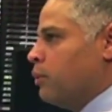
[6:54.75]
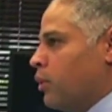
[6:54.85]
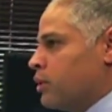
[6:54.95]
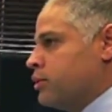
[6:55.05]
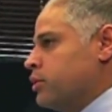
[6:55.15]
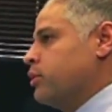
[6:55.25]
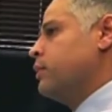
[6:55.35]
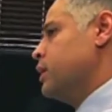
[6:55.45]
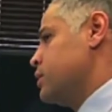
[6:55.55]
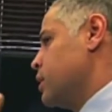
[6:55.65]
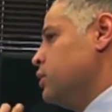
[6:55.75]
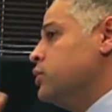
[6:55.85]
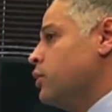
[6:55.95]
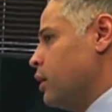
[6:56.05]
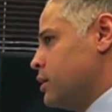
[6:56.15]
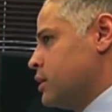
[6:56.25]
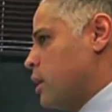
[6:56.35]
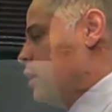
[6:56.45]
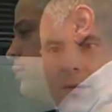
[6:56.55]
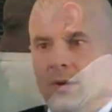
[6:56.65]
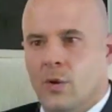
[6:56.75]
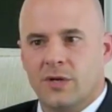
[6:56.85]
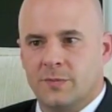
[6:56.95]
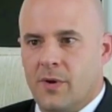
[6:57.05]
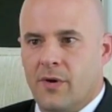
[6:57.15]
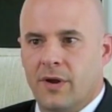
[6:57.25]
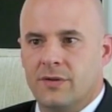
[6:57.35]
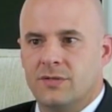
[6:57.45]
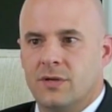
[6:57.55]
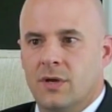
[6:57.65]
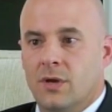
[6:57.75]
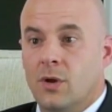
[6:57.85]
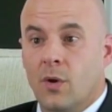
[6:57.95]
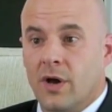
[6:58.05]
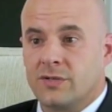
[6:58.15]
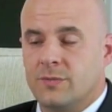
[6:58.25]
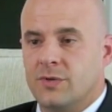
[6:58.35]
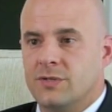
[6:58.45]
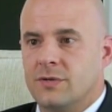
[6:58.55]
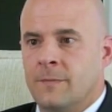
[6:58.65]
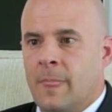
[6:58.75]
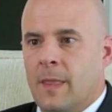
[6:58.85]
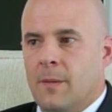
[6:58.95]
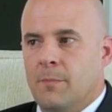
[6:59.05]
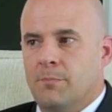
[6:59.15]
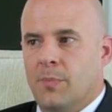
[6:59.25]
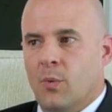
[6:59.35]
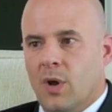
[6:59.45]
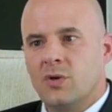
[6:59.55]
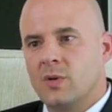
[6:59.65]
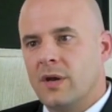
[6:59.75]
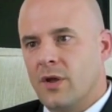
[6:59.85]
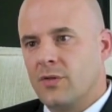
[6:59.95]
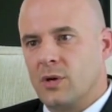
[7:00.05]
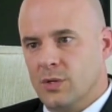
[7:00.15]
We had uh, no money, no experience, no customers, but we also had nothing to